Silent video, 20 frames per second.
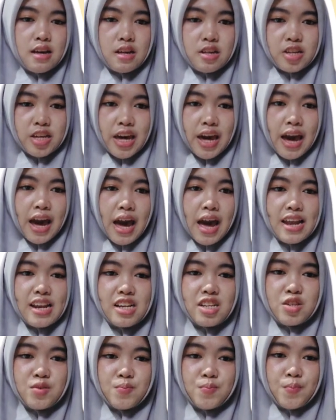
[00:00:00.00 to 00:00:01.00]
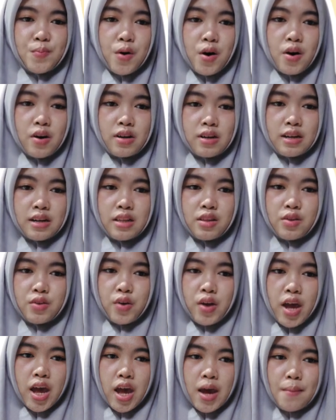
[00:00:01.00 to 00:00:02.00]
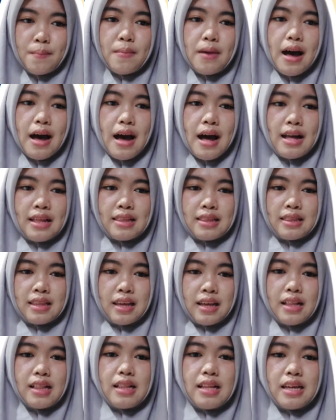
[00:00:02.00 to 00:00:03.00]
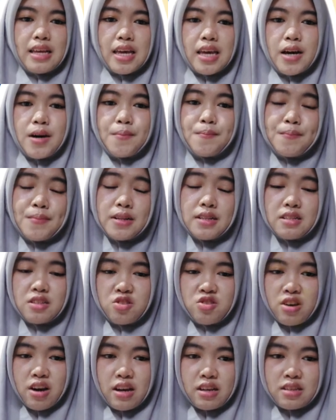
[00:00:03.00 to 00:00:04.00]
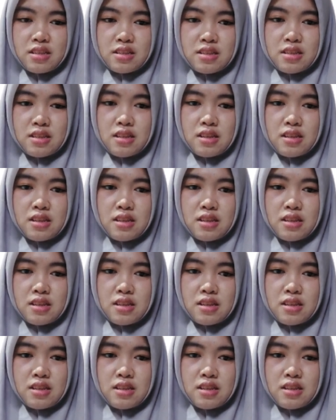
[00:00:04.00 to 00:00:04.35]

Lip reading: She hadn't spoken to him until he apologized.